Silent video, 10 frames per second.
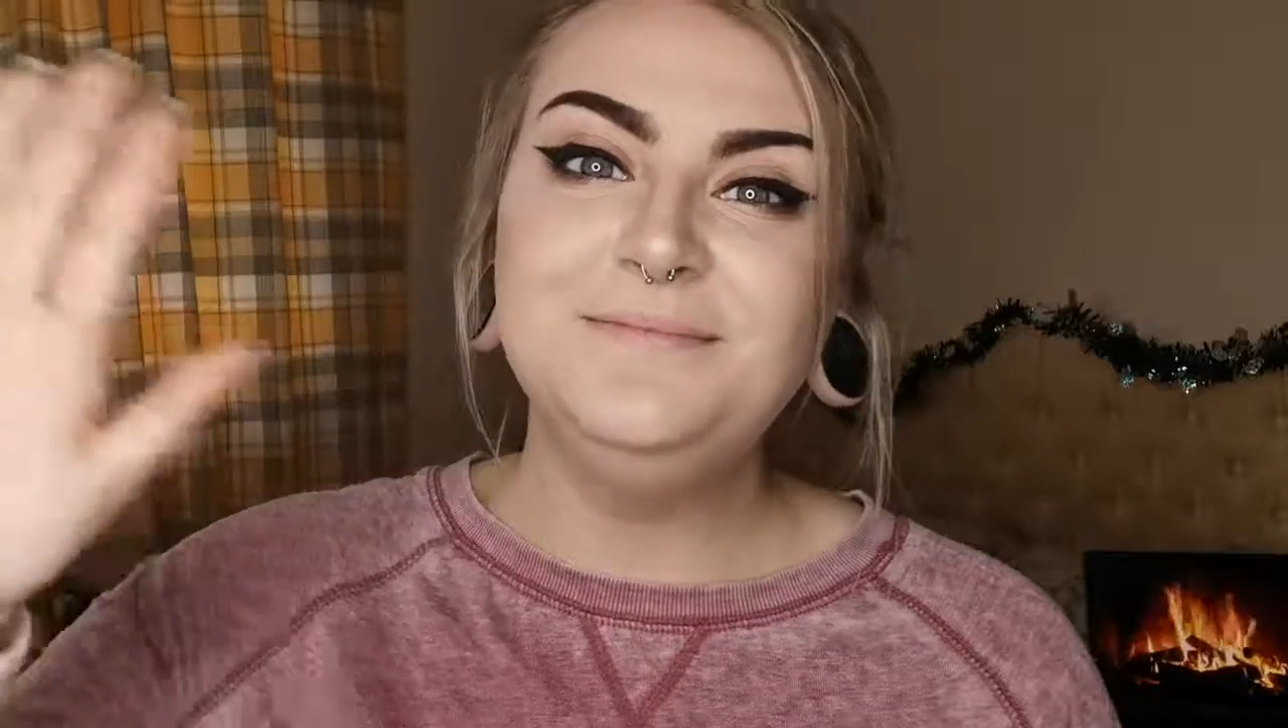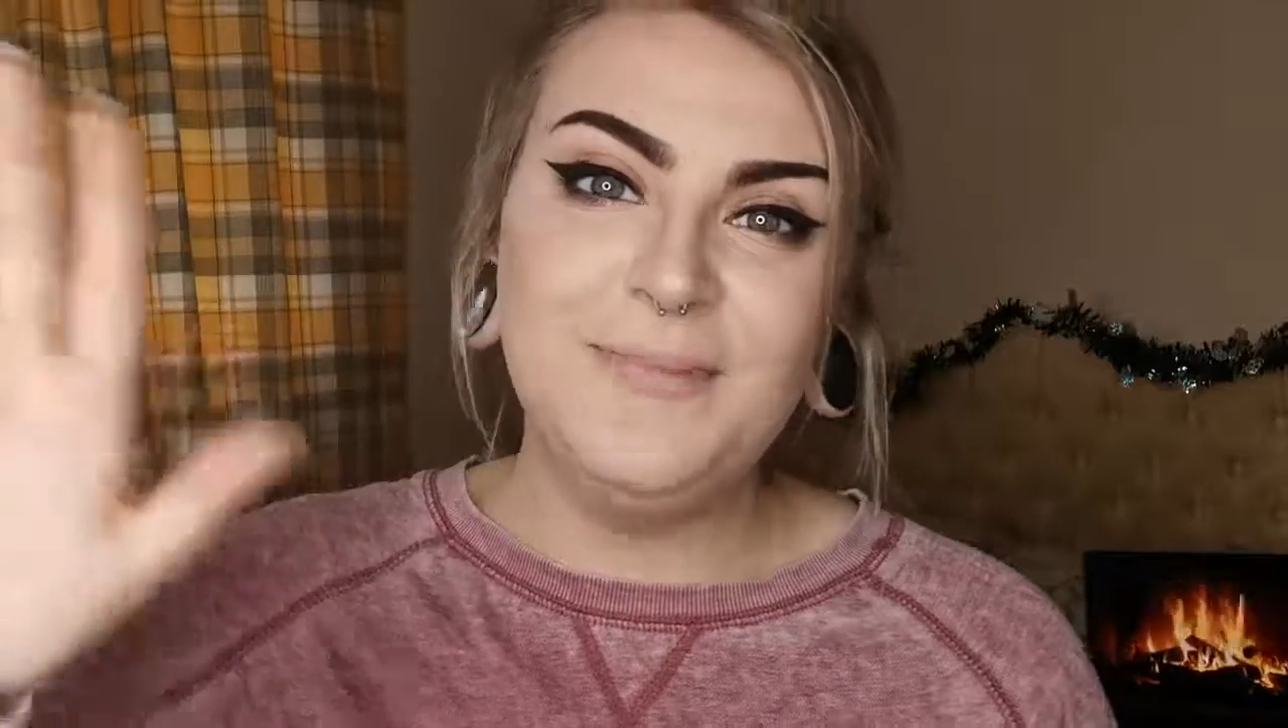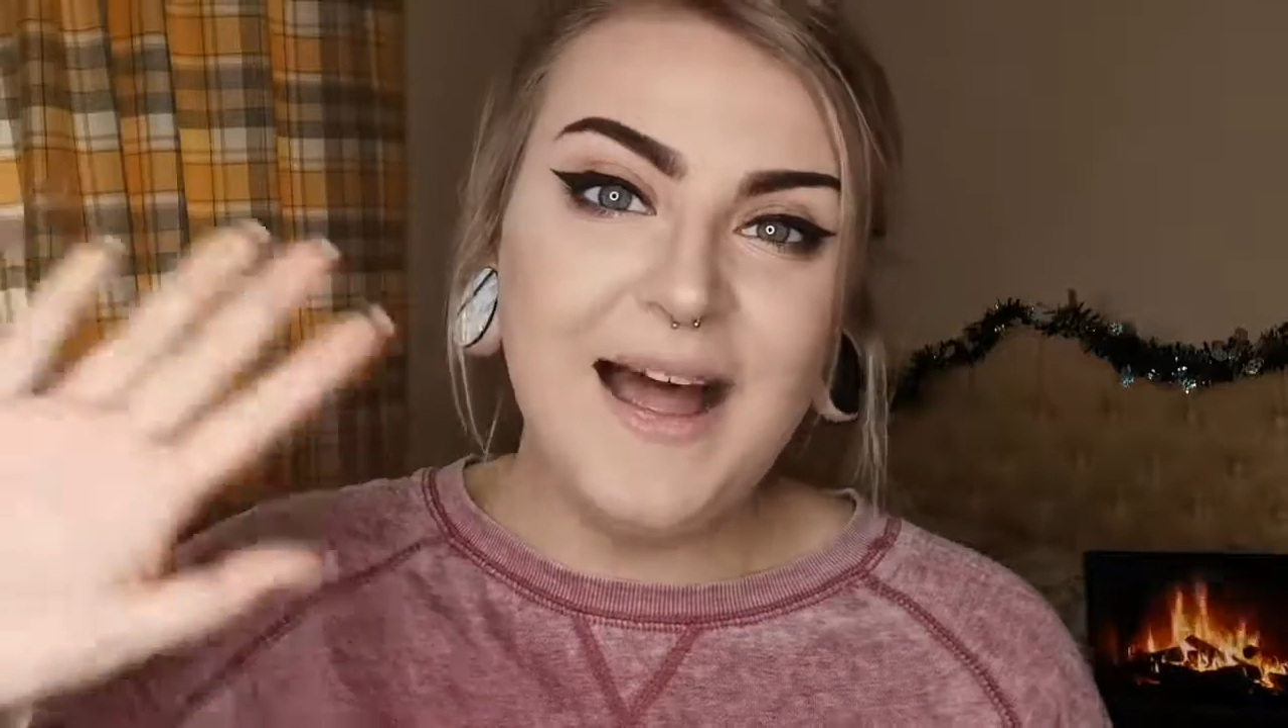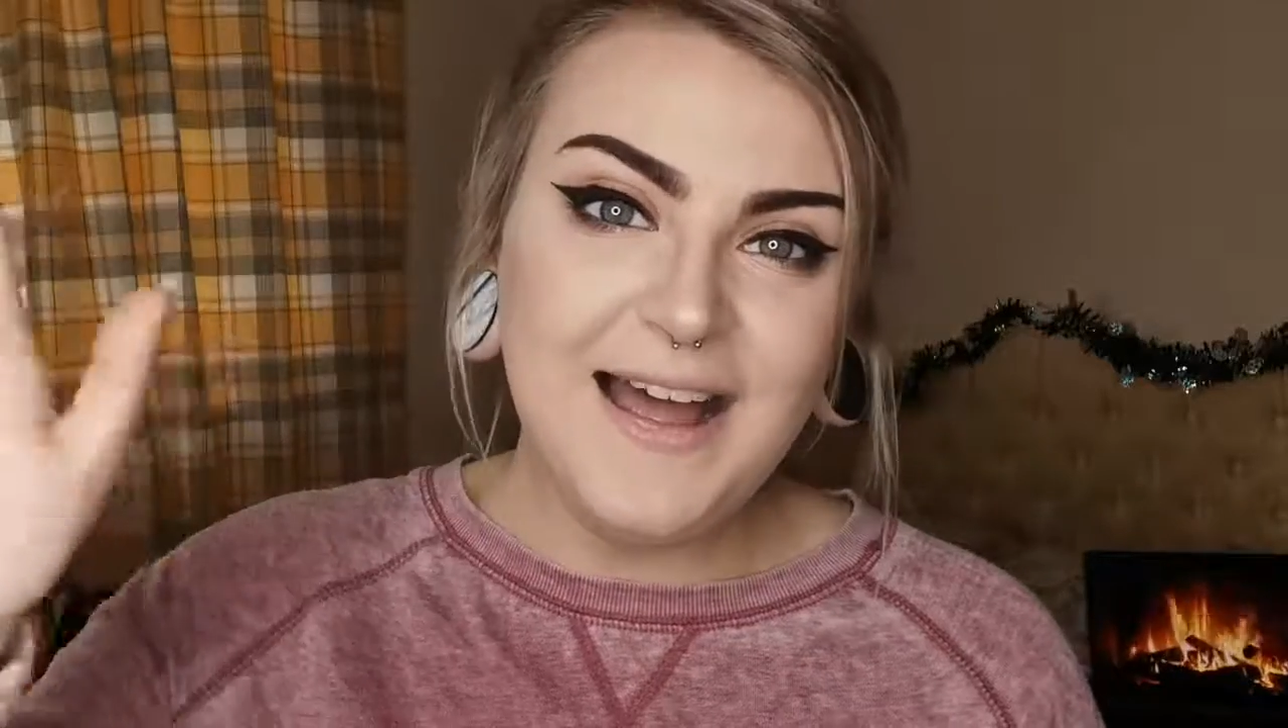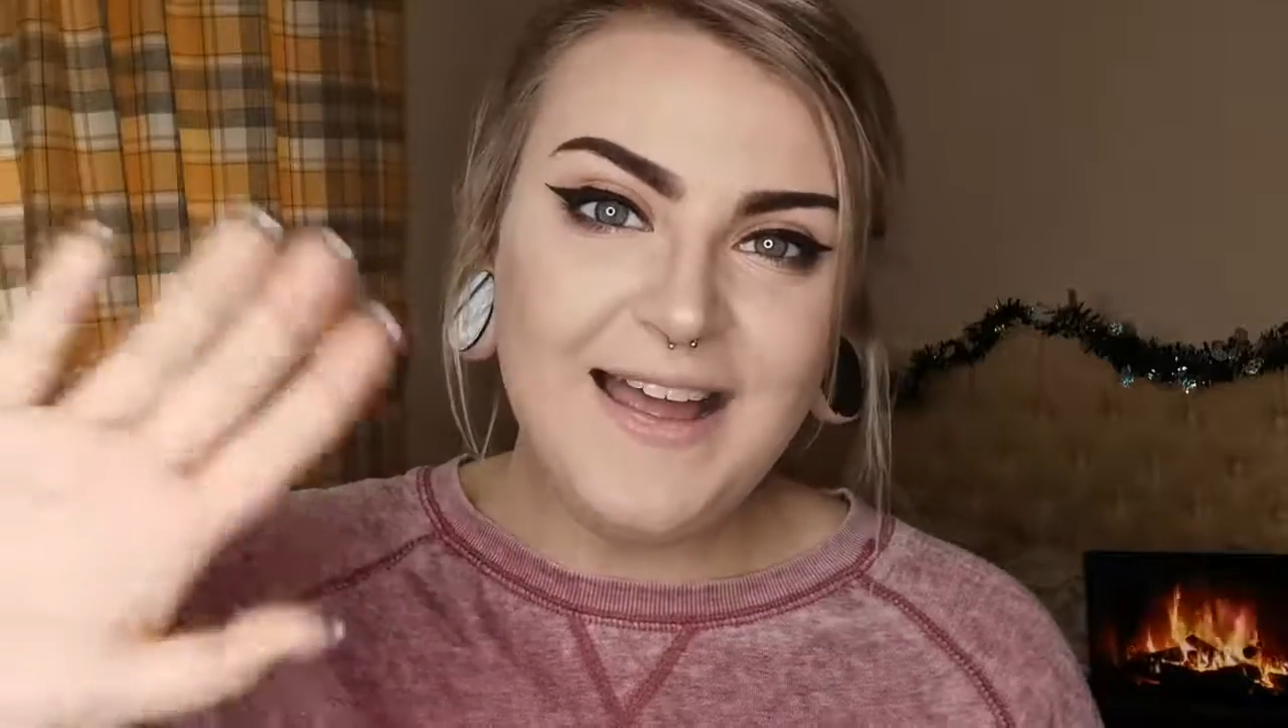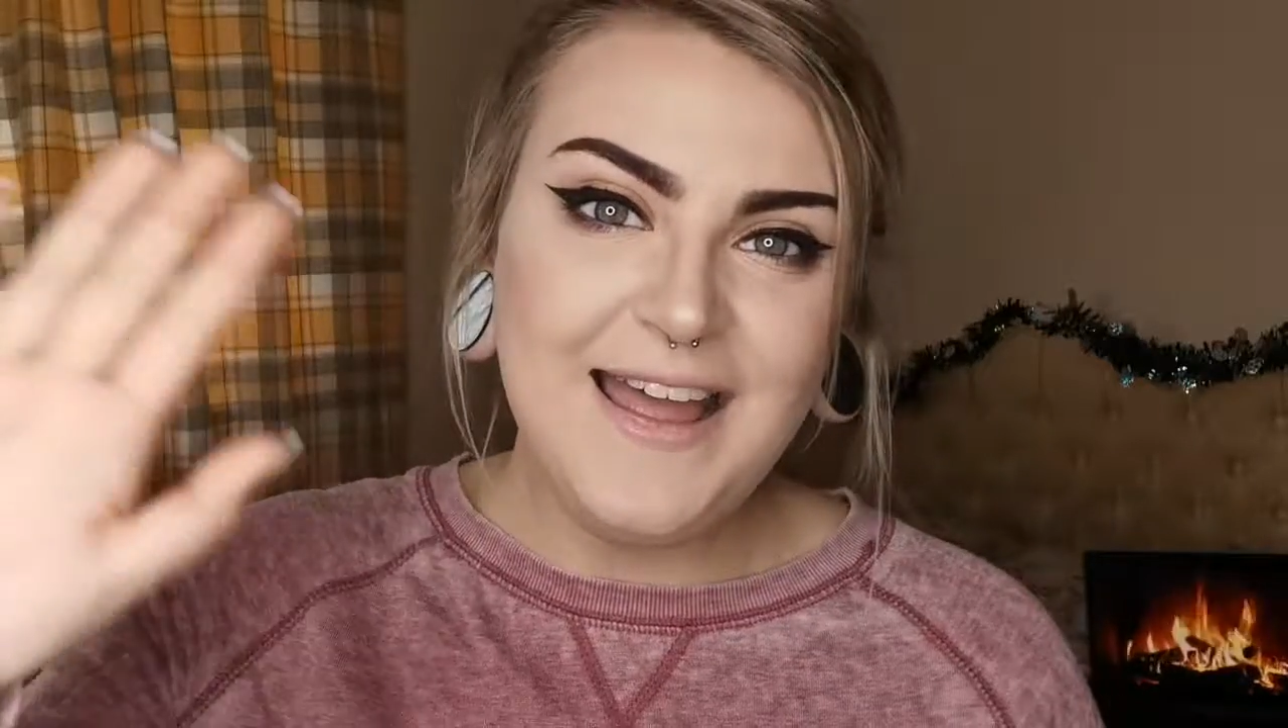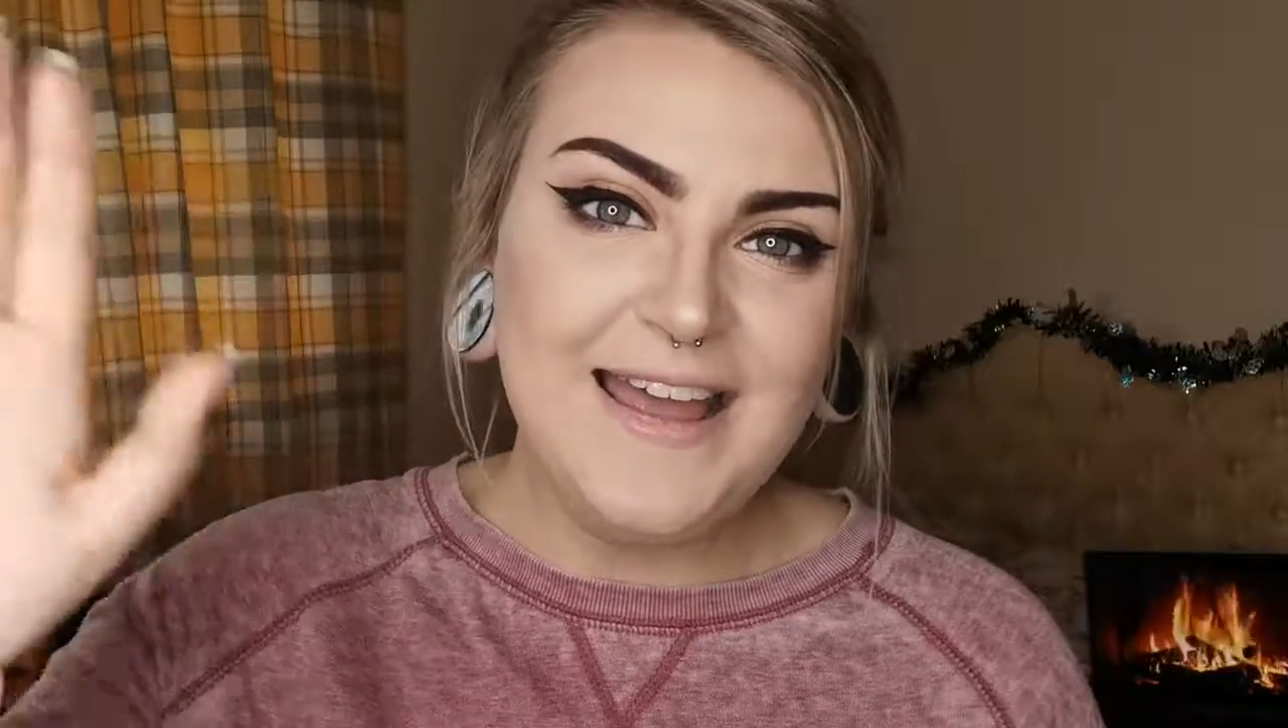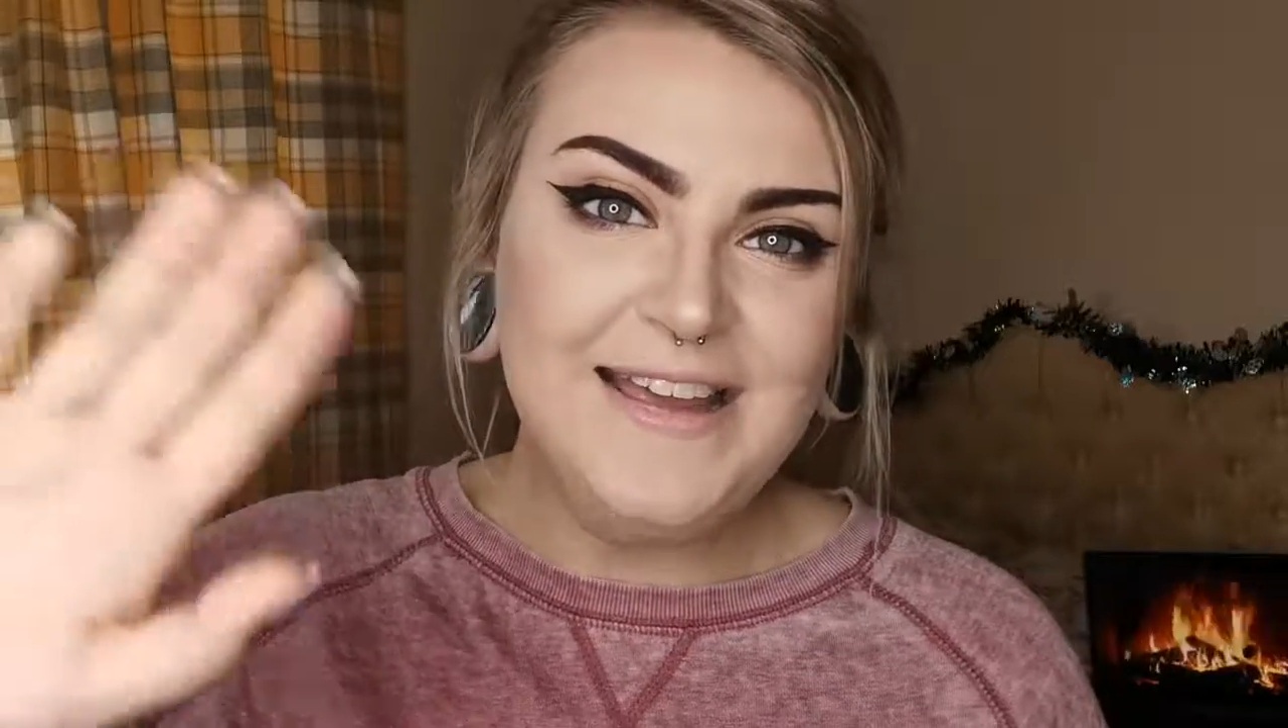Bye!